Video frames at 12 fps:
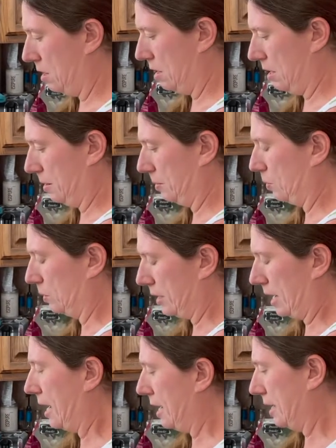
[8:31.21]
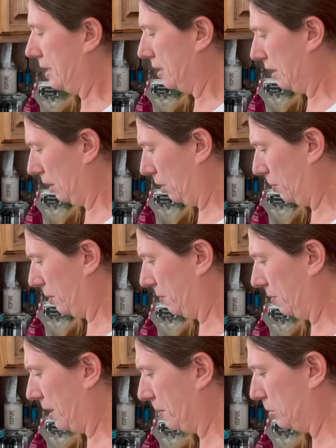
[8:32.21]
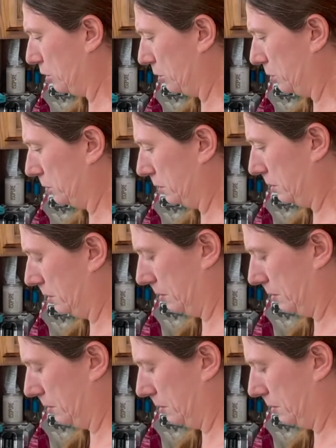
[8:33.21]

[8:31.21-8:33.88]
I'm going to add a little bit of lime juice.